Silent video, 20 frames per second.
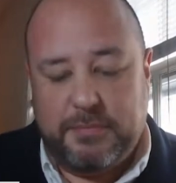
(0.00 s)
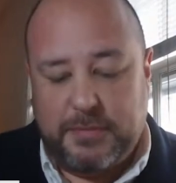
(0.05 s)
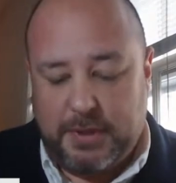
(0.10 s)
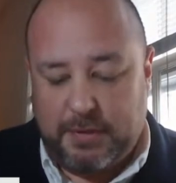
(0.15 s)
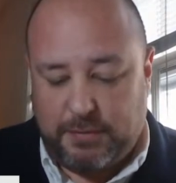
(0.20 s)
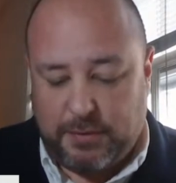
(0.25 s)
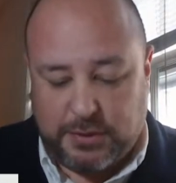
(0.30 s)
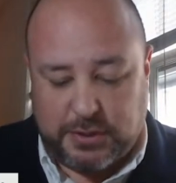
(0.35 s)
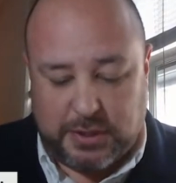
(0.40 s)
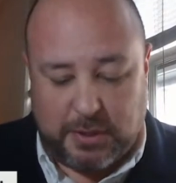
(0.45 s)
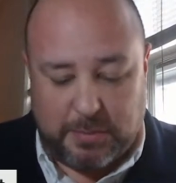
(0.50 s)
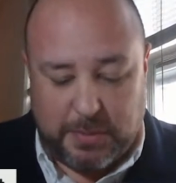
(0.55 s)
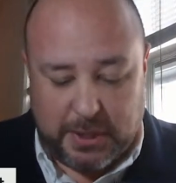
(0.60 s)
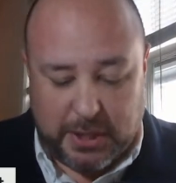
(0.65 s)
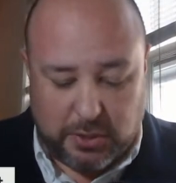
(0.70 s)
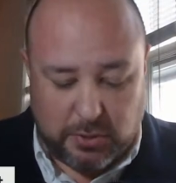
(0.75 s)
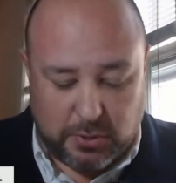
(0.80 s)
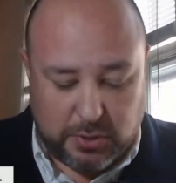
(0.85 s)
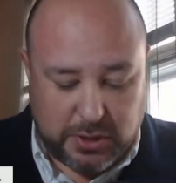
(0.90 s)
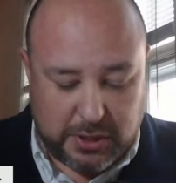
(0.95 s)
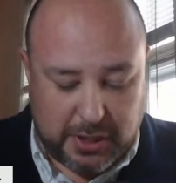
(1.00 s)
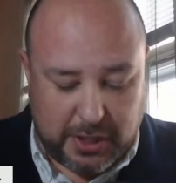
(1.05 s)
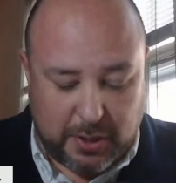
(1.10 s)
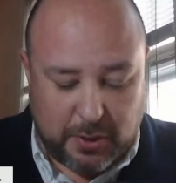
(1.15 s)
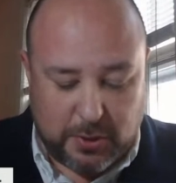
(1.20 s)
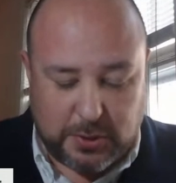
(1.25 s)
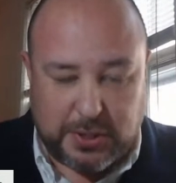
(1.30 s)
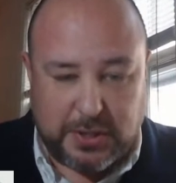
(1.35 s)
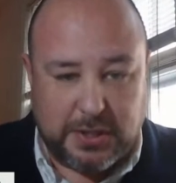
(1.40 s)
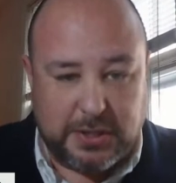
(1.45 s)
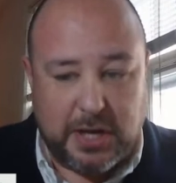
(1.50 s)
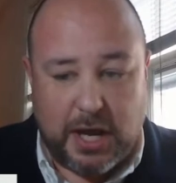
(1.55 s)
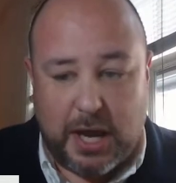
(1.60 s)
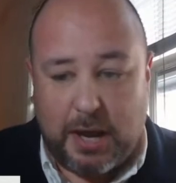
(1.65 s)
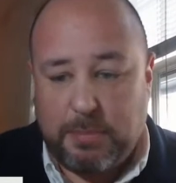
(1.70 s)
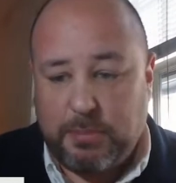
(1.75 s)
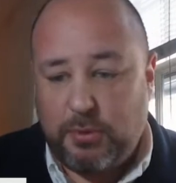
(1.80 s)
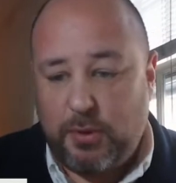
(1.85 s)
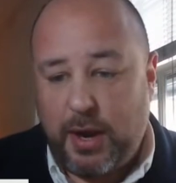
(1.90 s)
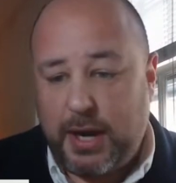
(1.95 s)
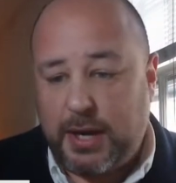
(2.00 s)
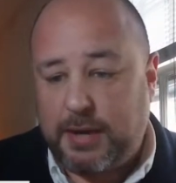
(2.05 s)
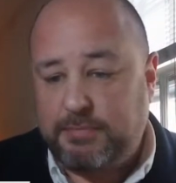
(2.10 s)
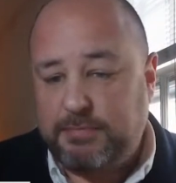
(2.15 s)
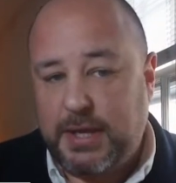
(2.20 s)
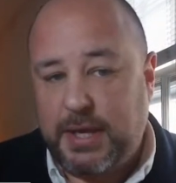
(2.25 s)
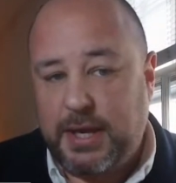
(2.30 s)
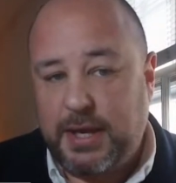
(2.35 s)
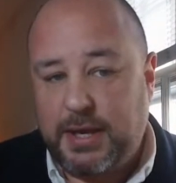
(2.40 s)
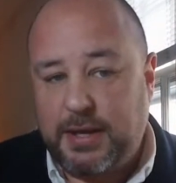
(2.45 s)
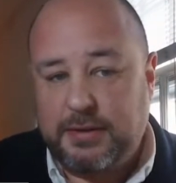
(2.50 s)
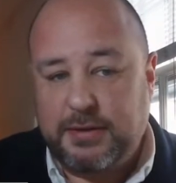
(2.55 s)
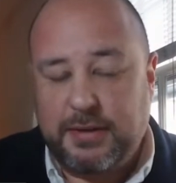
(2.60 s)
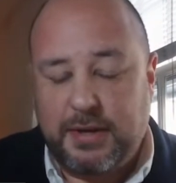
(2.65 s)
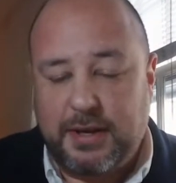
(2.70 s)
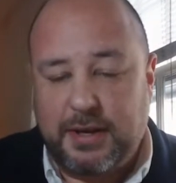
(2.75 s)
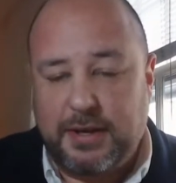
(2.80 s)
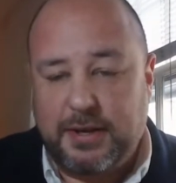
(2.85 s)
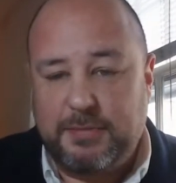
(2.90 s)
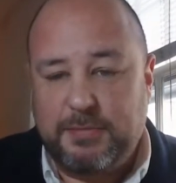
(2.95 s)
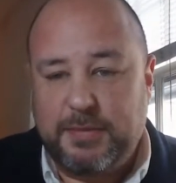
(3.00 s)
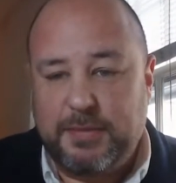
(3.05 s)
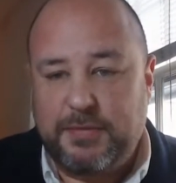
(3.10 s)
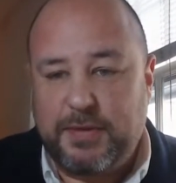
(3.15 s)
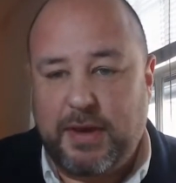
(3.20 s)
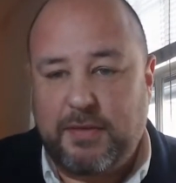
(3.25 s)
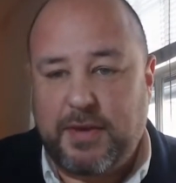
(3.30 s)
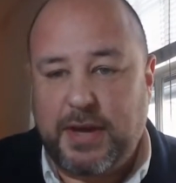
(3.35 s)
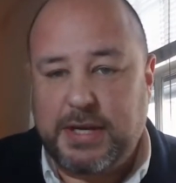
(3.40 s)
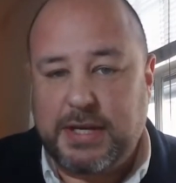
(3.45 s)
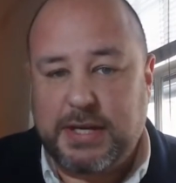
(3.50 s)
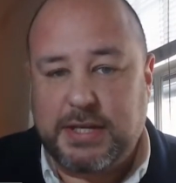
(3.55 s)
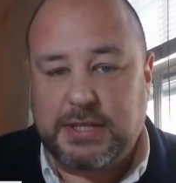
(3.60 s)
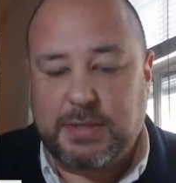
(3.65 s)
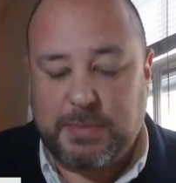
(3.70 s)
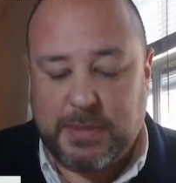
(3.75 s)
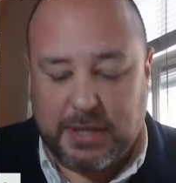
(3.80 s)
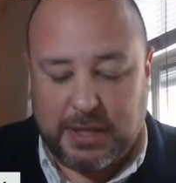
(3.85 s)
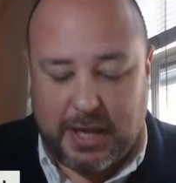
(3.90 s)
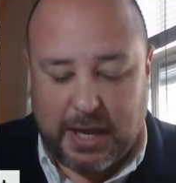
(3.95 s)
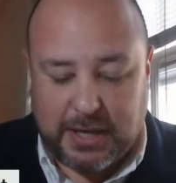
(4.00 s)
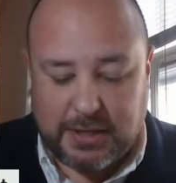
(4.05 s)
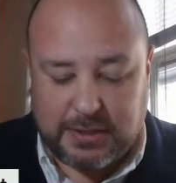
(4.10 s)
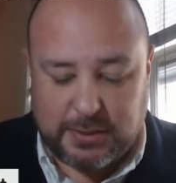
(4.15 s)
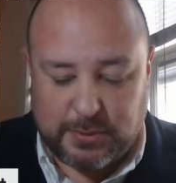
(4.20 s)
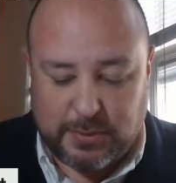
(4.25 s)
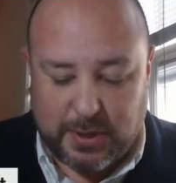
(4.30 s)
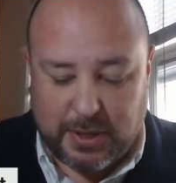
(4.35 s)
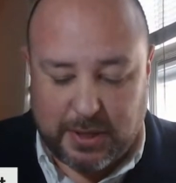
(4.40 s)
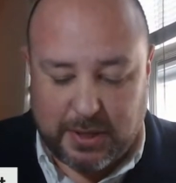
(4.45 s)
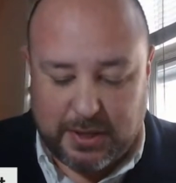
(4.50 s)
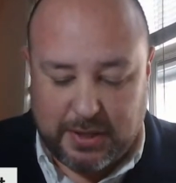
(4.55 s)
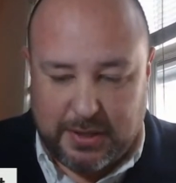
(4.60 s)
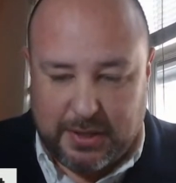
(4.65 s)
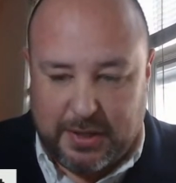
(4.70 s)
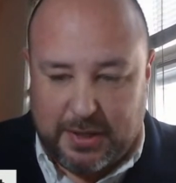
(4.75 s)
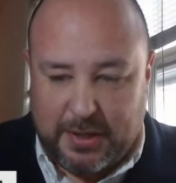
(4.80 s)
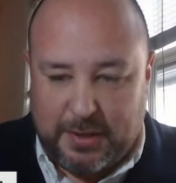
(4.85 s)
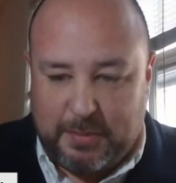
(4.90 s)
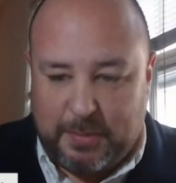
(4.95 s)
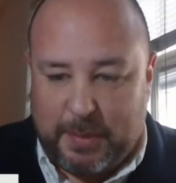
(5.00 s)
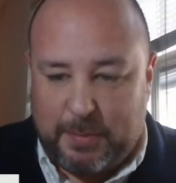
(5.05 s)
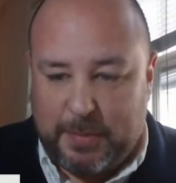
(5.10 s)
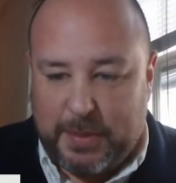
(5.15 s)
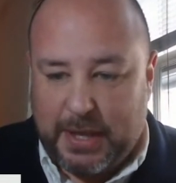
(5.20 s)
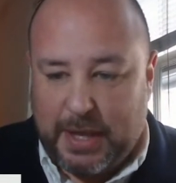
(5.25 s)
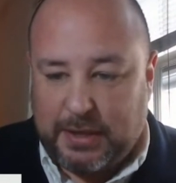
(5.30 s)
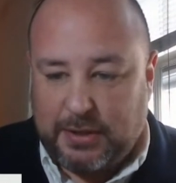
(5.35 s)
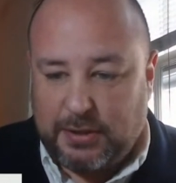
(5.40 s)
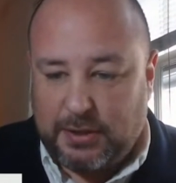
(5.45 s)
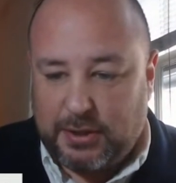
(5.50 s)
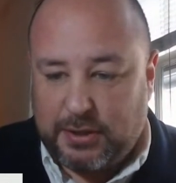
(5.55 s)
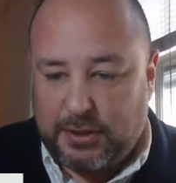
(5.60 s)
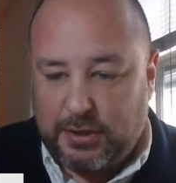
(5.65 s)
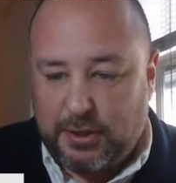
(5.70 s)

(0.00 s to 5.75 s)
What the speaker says: if there's something interesting that goes on the top, great. And if you have ideas, I'd be glad to look at